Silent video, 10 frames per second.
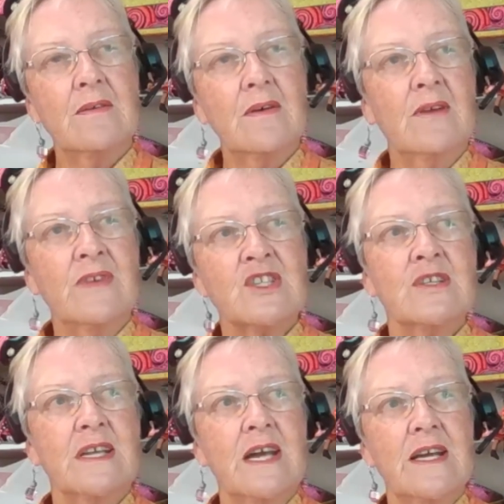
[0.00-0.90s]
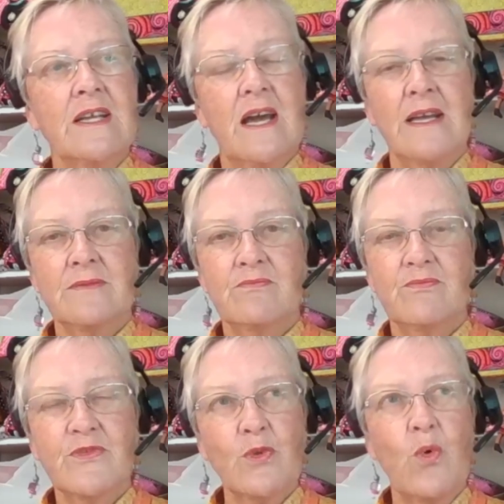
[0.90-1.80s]
originally I
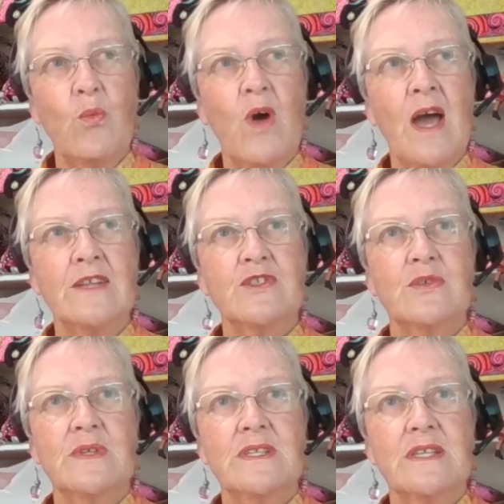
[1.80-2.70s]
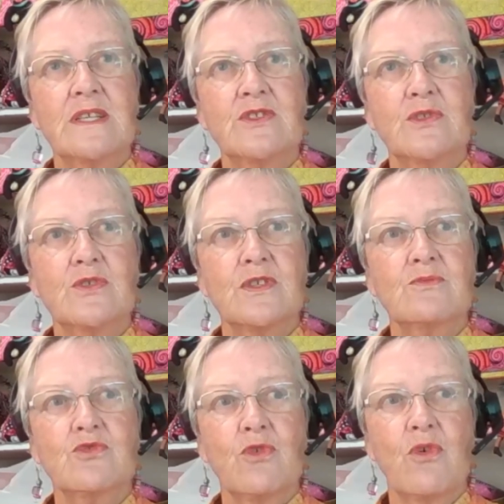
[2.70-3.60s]
thought what I'd do is I'd do some
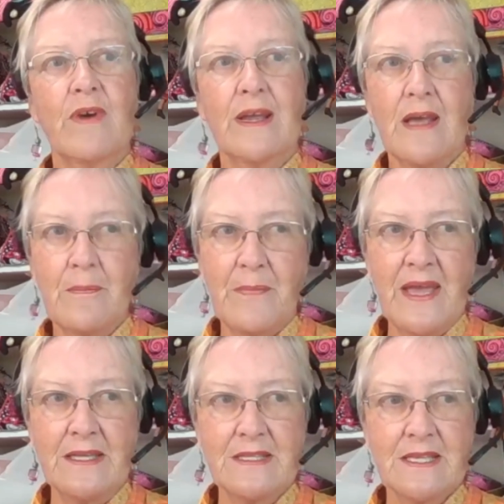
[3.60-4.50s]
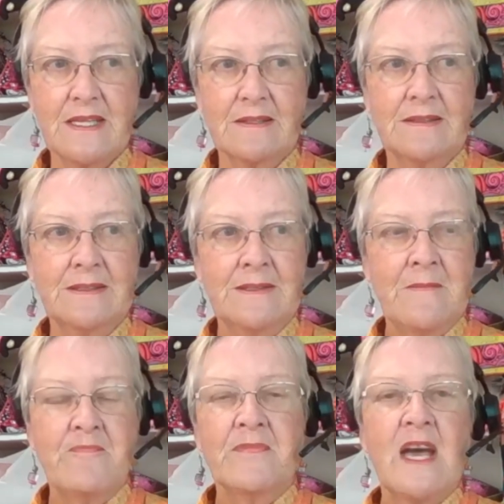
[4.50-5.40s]
drawing and painting.
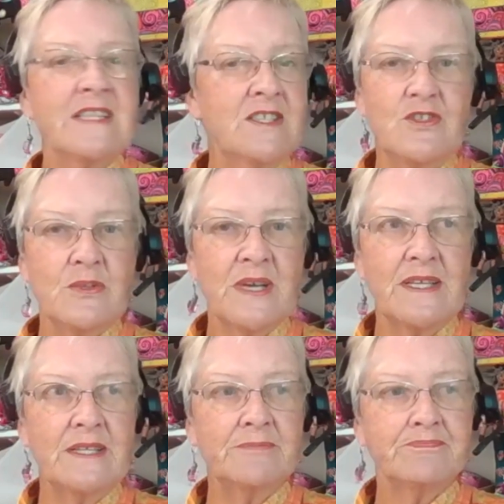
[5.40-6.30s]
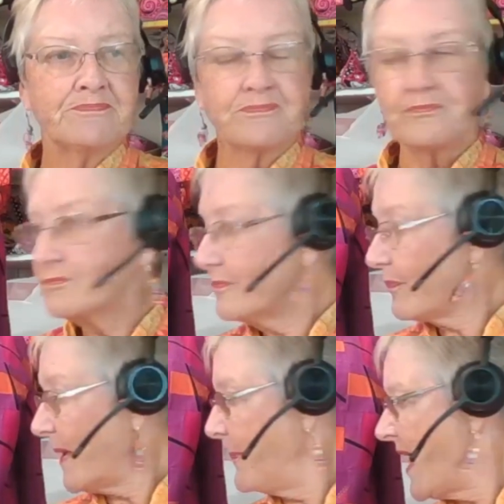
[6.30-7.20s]
I didn't do any.
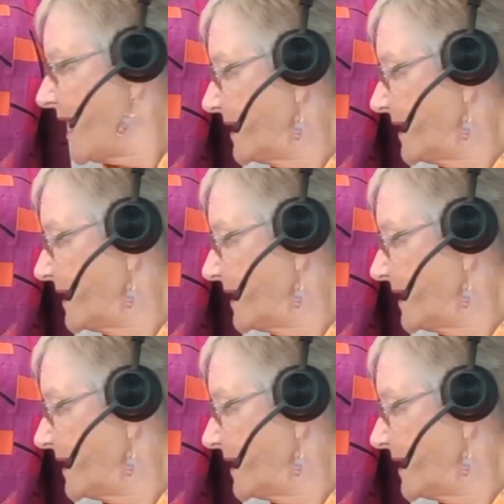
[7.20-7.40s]
But